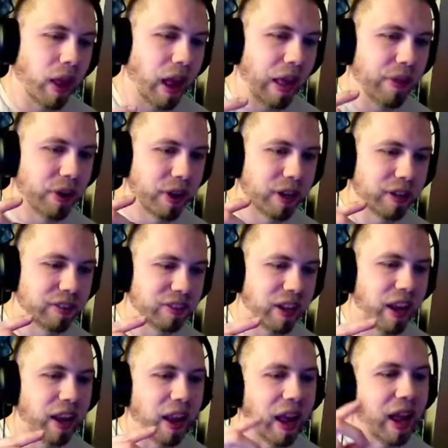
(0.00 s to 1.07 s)
And they're going to
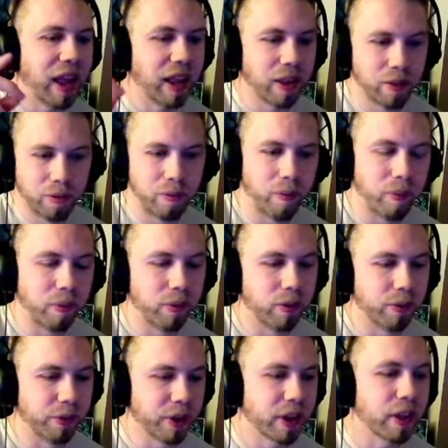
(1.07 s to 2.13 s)
say, hey,
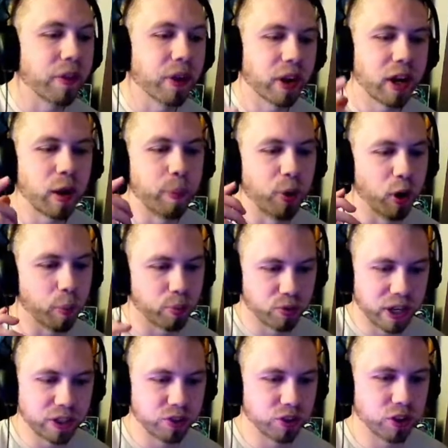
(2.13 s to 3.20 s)
they're, they're going to put
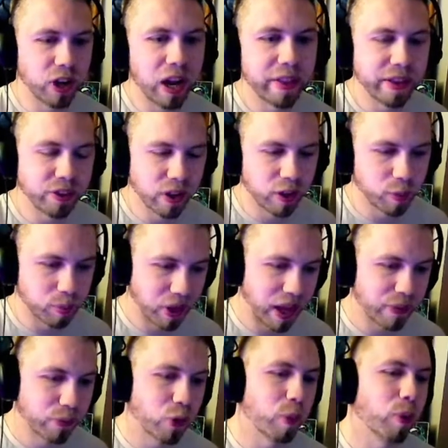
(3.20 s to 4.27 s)
pressure on these other
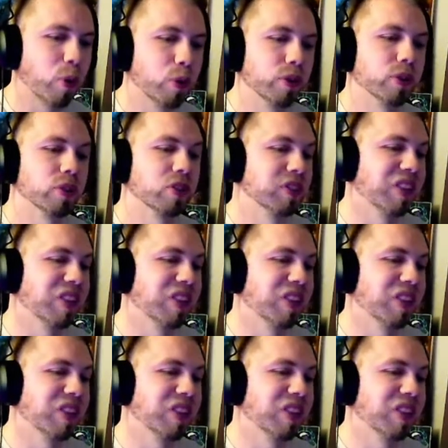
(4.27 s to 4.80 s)
platform holders